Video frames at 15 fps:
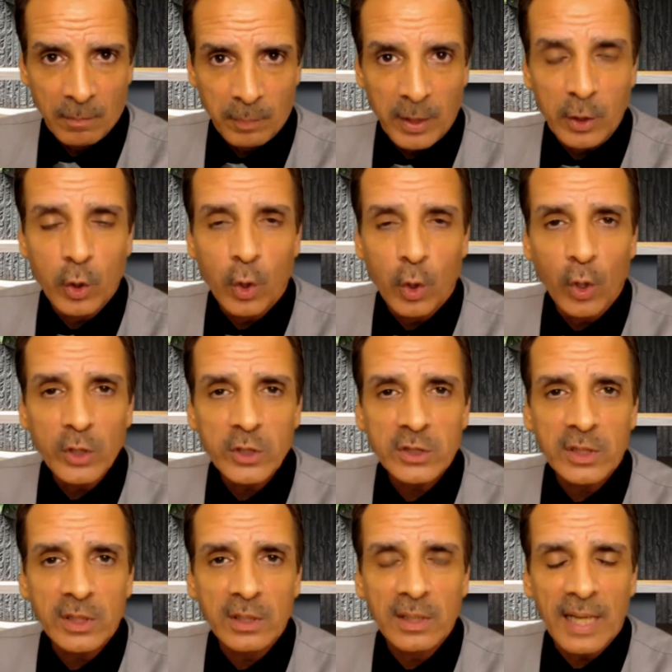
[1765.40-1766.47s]
because
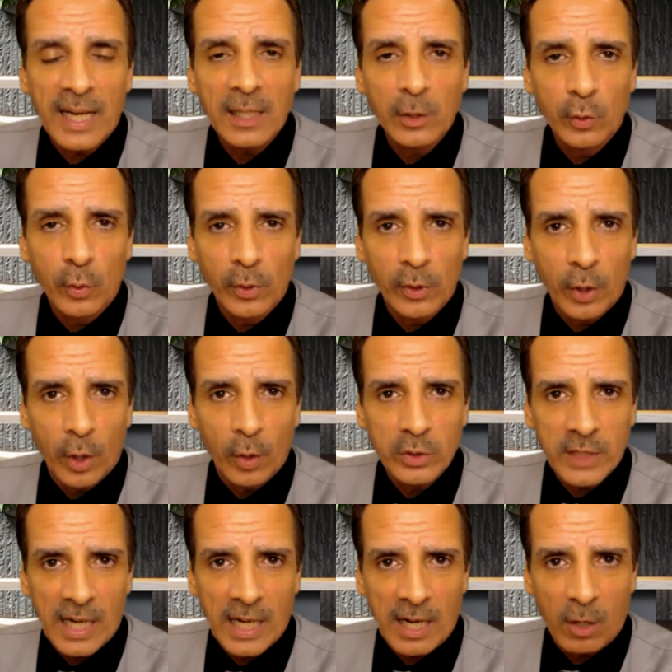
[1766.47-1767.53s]
the landlord
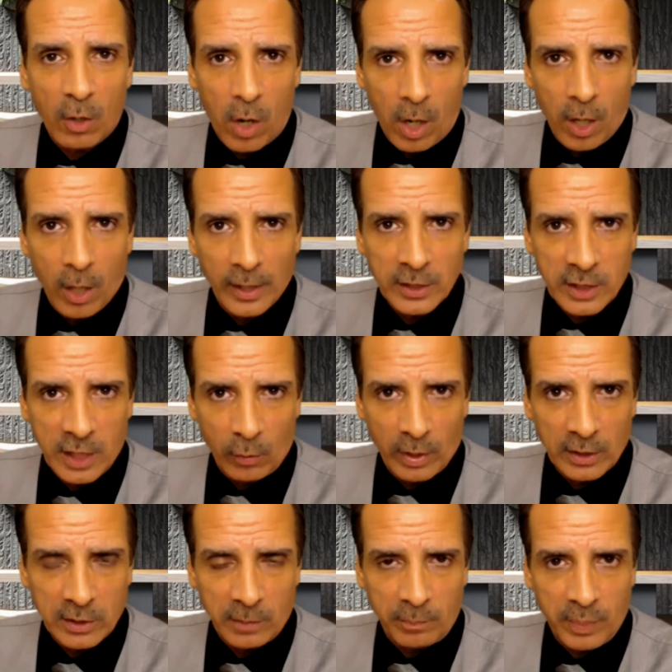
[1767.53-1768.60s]
knows how hard it's
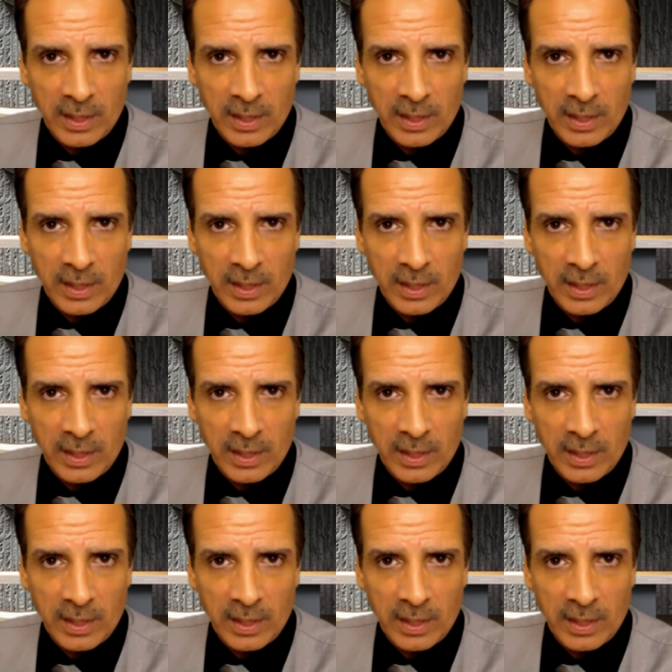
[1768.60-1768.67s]
going to